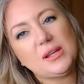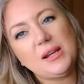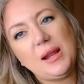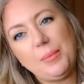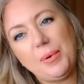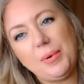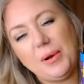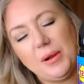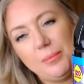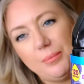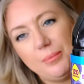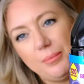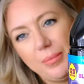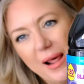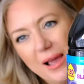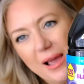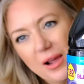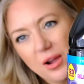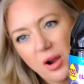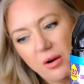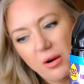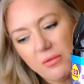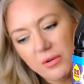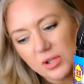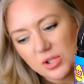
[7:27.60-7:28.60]
an apple and
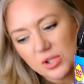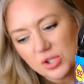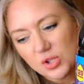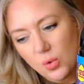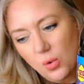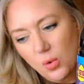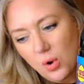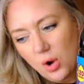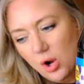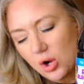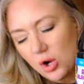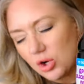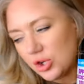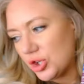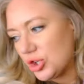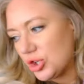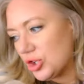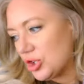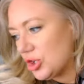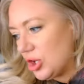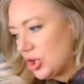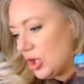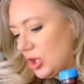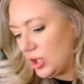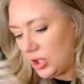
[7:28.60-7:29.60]
blackcurrant
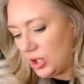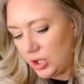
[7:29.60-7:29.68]
squash.